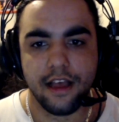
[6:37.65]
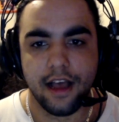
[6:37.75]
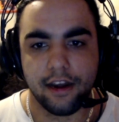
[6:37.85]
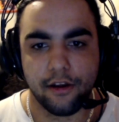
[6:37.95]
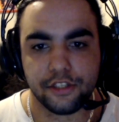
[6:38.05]

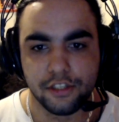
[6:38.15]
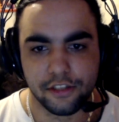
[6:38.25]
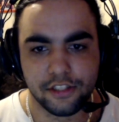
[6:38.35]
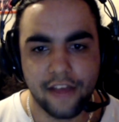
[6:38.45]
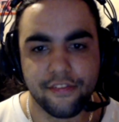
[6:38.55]
And I was
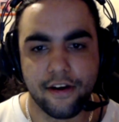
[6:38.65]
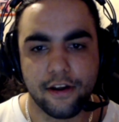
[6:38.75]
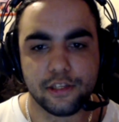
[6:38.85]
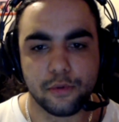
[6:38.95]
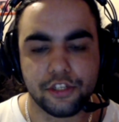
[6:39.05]
sat there and
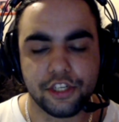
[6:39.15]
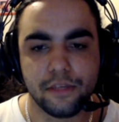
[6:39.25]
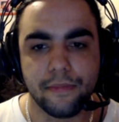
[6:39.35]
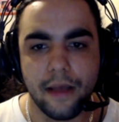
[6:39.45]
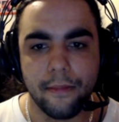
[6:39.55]
I was watching
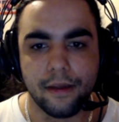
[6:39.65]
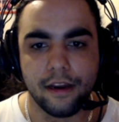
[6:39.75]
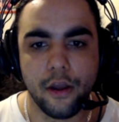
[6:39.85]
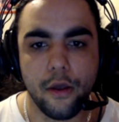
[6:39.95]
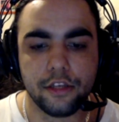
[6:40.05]
Chibem, and I
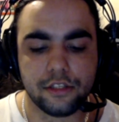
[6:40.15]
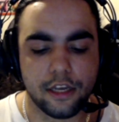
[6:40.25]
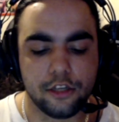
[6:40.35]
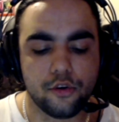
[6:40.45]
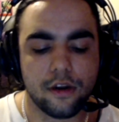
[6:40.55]
noticed
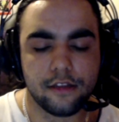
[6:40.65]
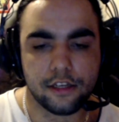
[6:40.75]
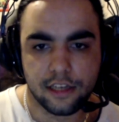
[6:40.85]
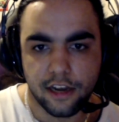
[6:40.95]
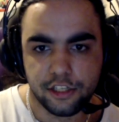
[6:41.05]
like during like
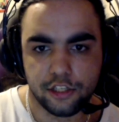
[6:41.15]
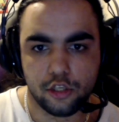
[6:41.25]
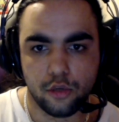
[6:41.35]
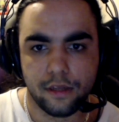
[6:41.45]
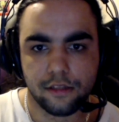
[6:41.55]
Sakaishi's
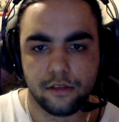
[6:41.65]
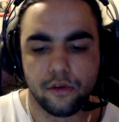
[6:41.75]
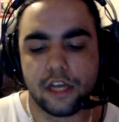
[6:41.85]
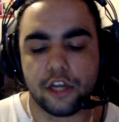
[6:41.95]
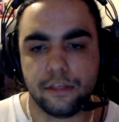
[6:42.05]
2 wins, he
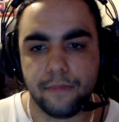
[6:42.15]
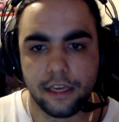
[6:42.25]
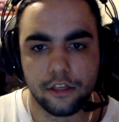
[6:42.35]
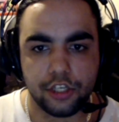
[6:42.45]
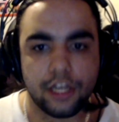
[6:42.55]
was actually
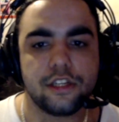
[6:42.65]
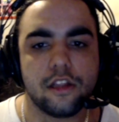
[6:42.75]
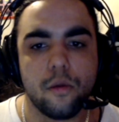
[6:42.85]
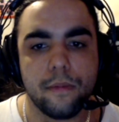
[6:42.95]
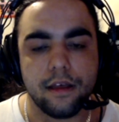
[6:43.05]
beginning to change a
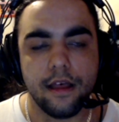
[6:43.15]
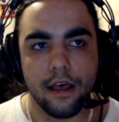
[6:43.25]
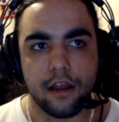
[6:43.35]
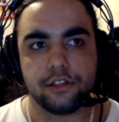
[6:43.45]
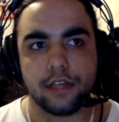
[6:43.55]
little bit.
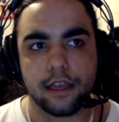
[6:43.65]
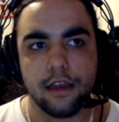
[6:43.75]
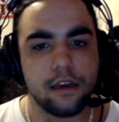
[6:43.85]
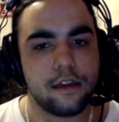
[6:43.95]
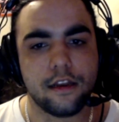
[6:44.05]
And I was like,
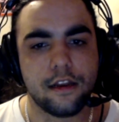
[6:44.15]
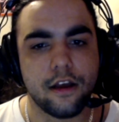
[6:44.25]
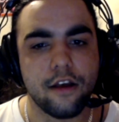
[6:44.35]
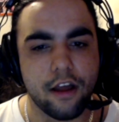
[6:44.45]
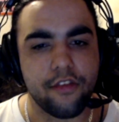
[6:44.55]

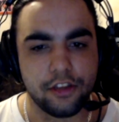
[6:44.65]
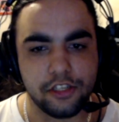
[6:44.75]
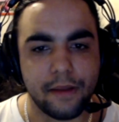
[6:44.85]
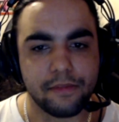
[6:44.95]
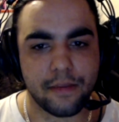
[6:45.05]
no, I think
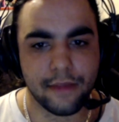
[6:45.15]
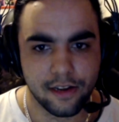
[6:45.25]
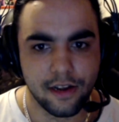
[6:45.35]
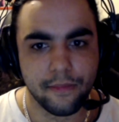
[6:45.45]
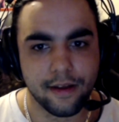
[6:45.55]
Chibem's gonna make a
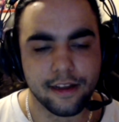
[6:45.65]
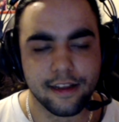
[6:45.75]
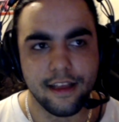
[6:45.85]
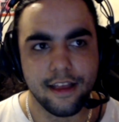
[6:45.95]
comeback.